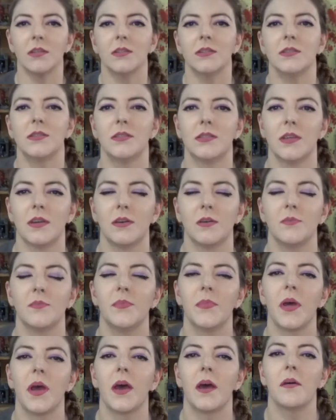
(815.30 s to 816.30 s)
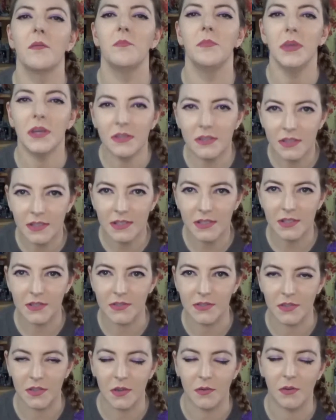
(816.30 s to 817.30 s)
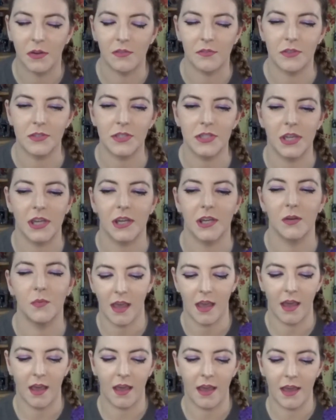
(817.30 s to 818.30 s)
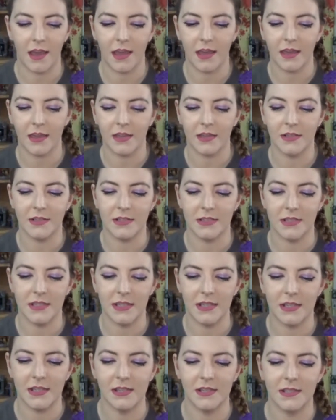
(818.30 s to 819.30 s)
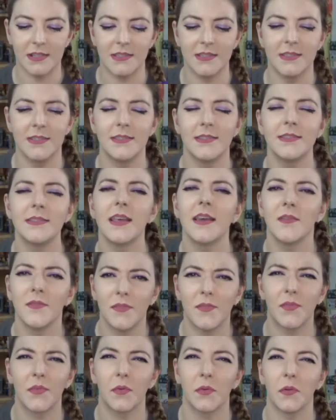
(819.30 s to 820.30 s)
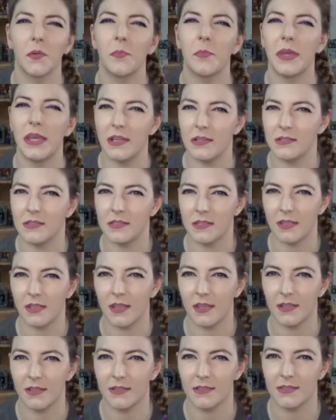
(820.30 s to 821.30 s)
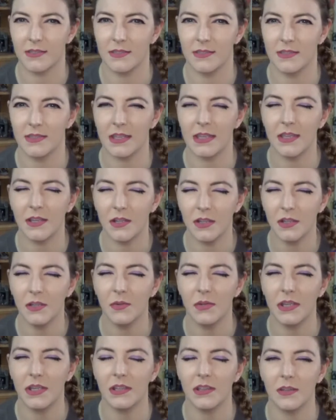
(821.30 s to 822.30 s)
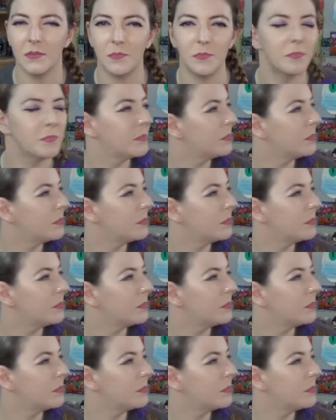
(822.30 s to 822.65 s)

So, a million years ago on this channel, I did several pizza kits, including the